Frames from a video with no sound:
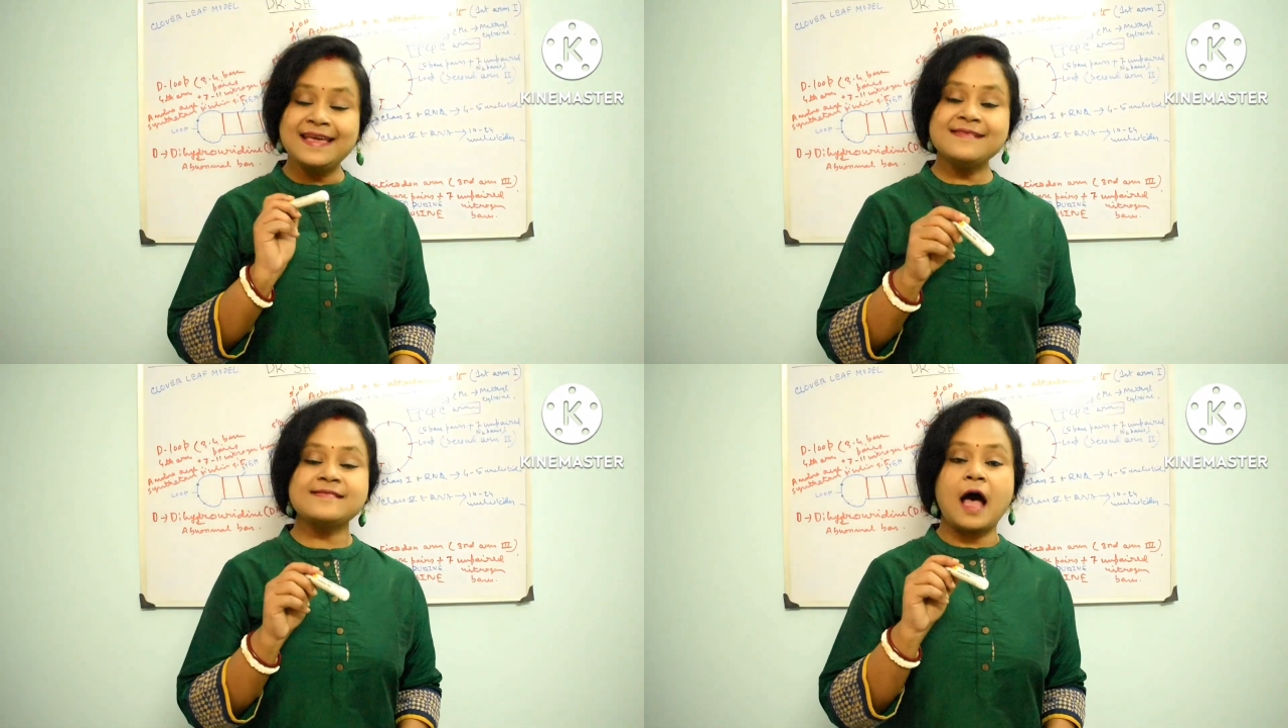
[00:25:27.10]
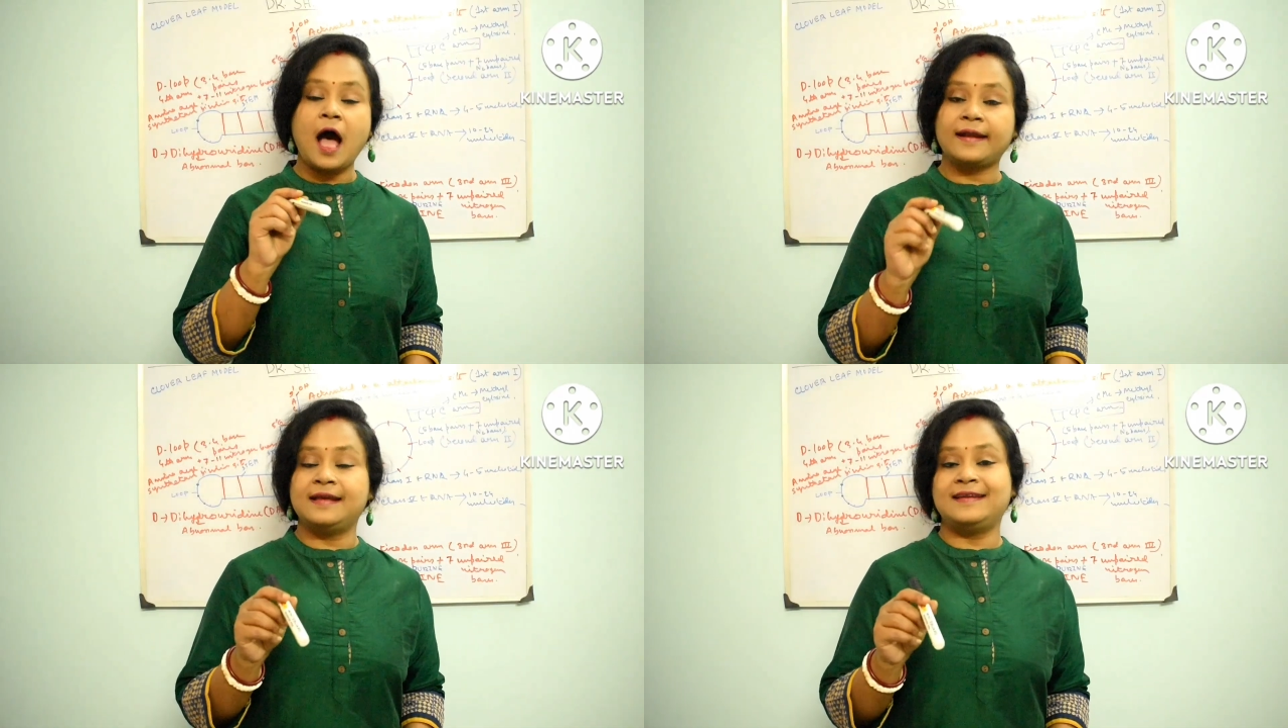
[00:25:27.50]
this
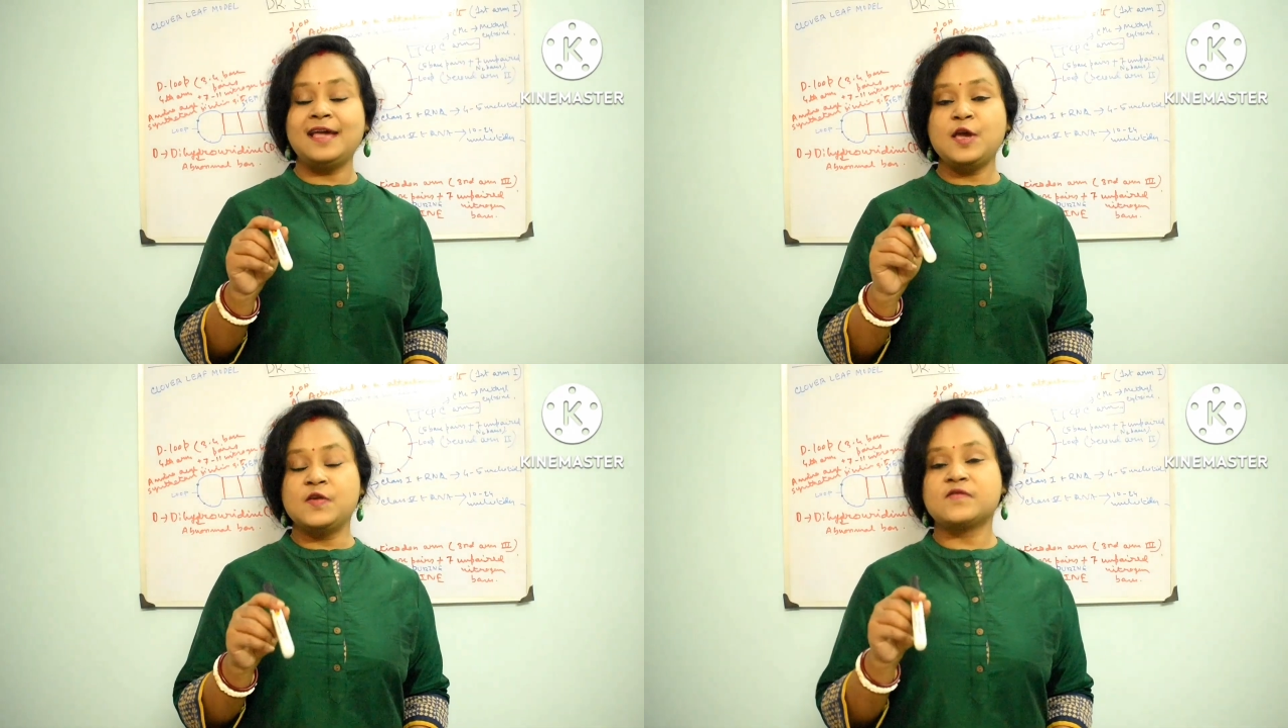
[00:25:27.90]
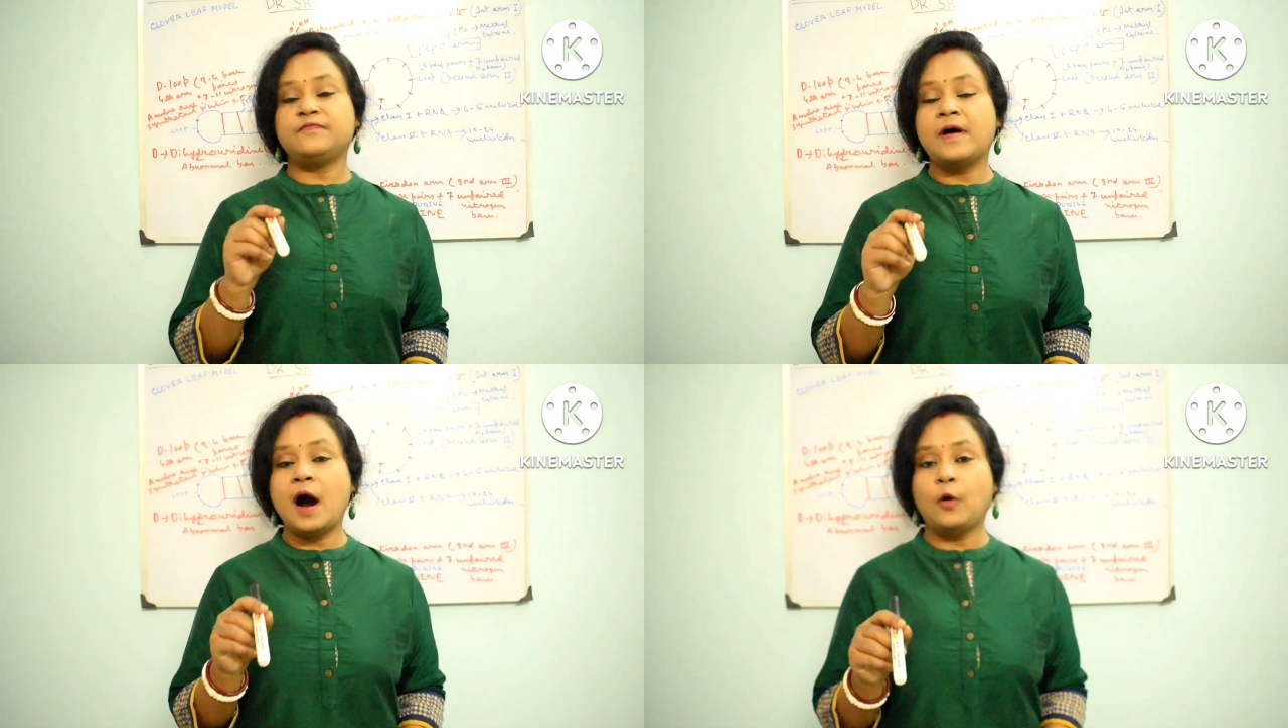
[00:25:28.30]
RNA is
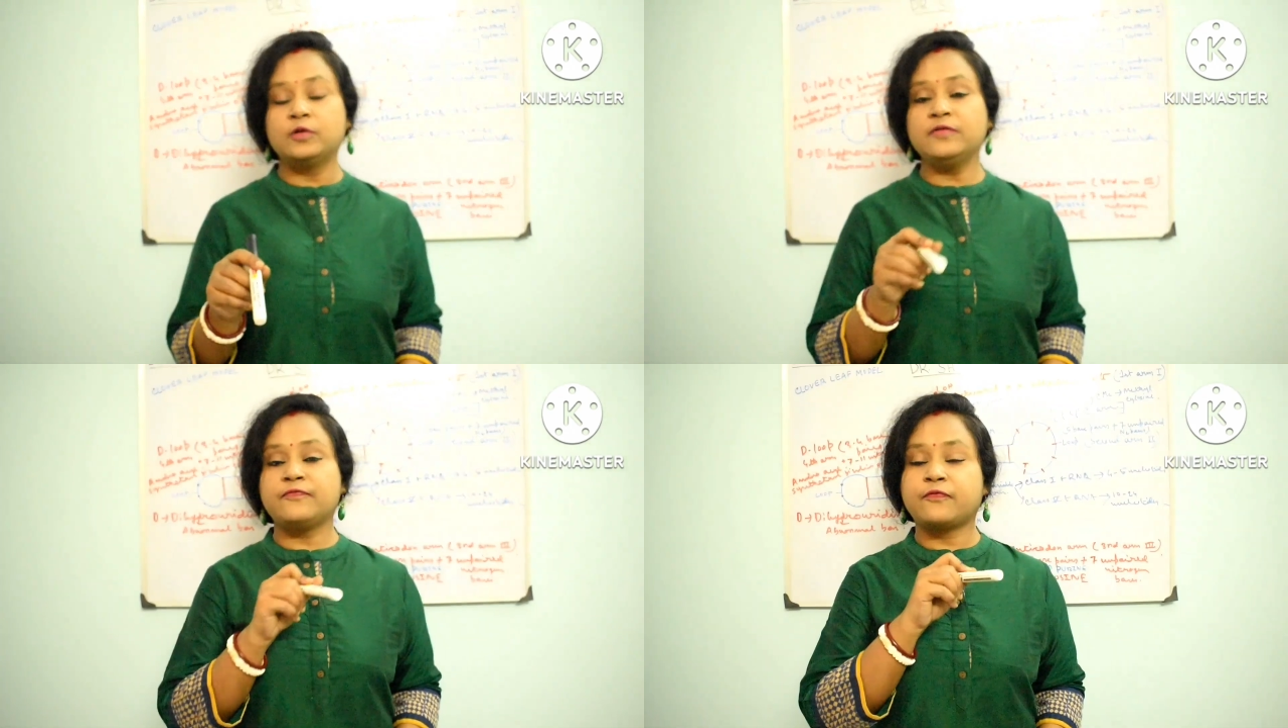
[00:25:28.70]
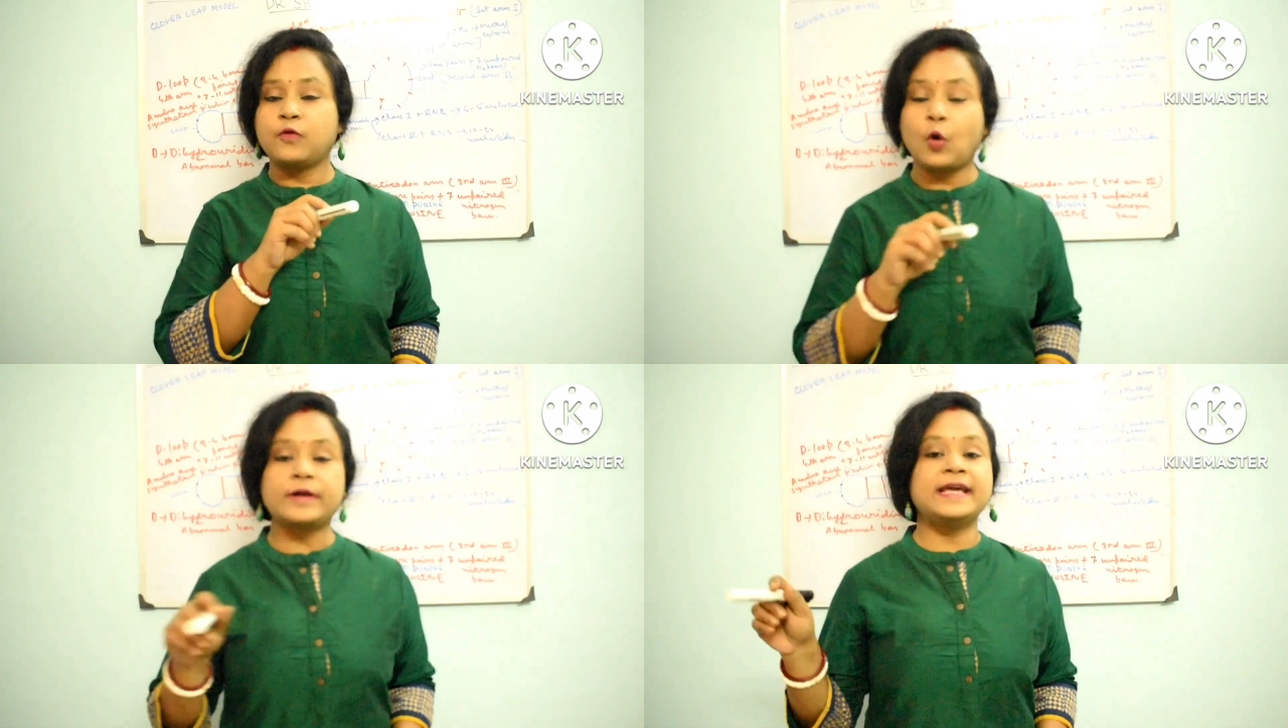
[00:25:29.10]
found
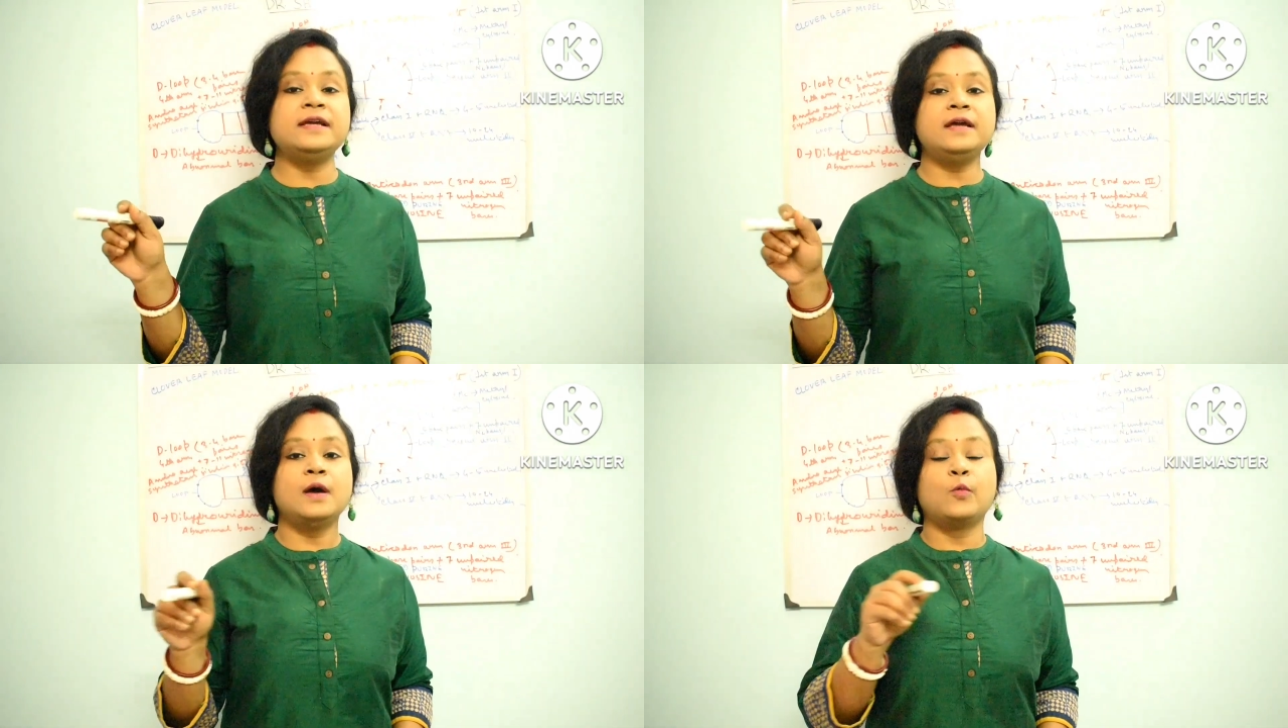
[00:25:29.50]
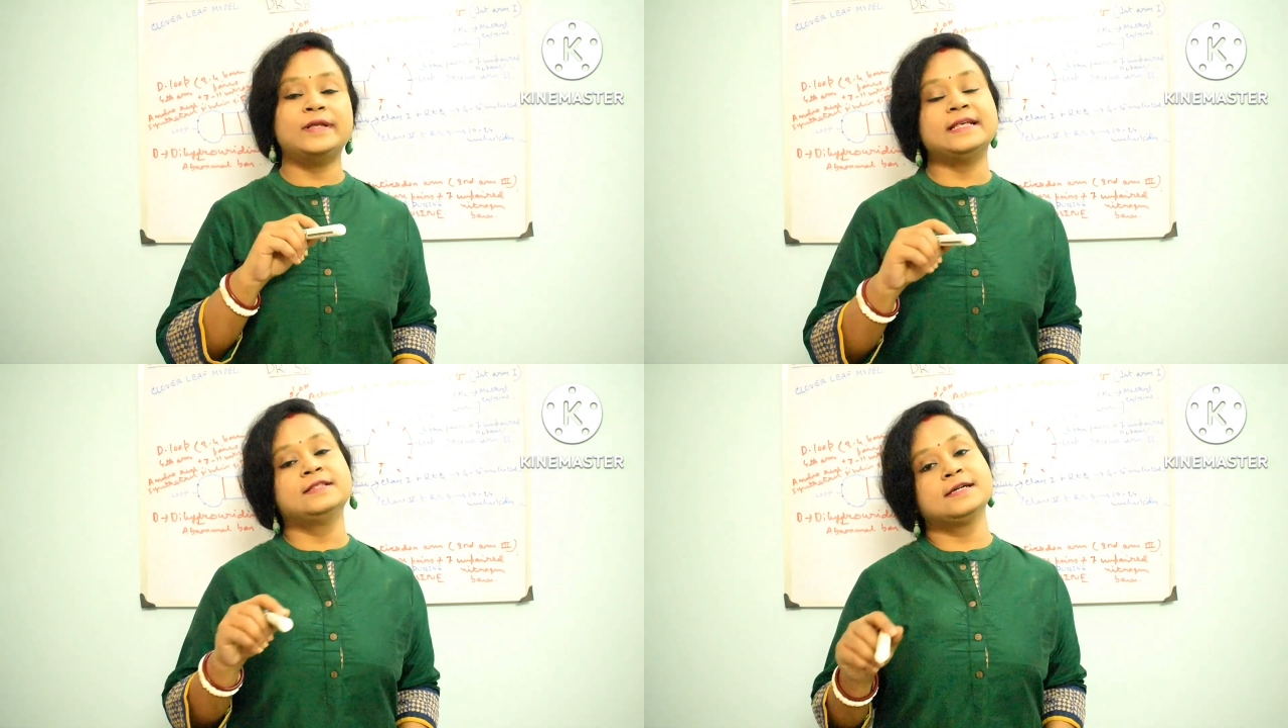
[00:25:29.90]
floating
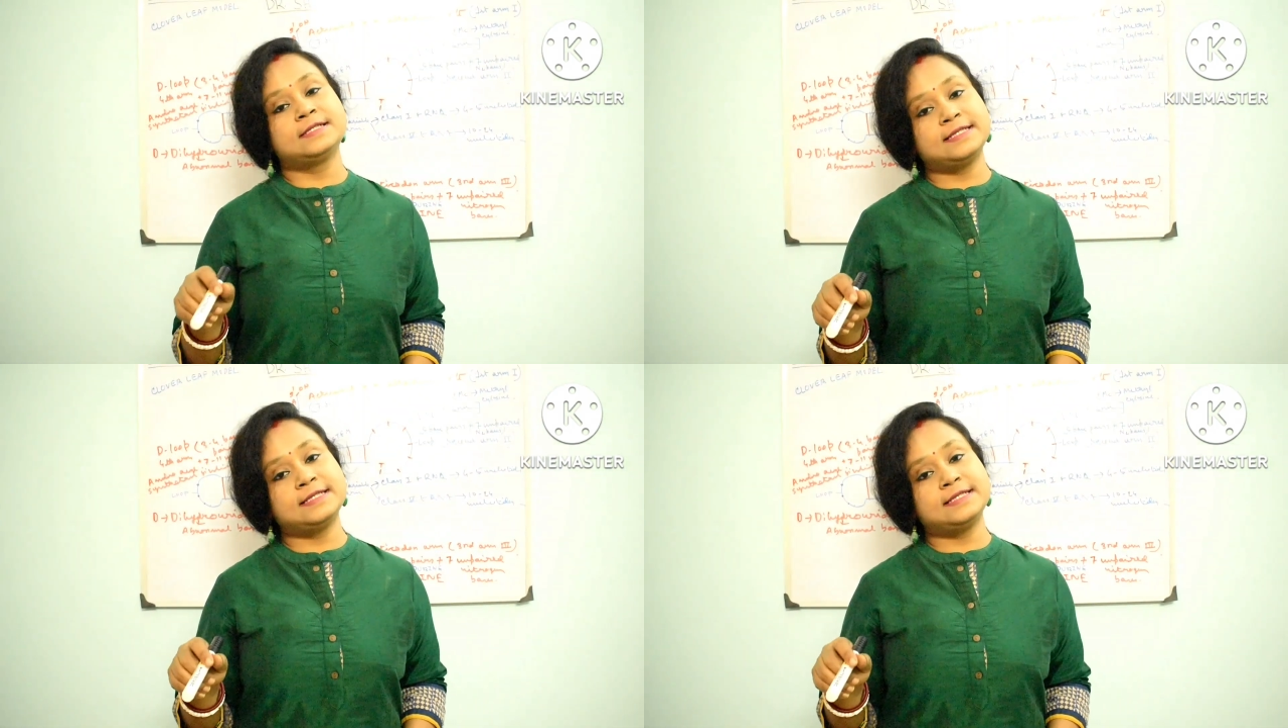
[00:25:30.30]
within the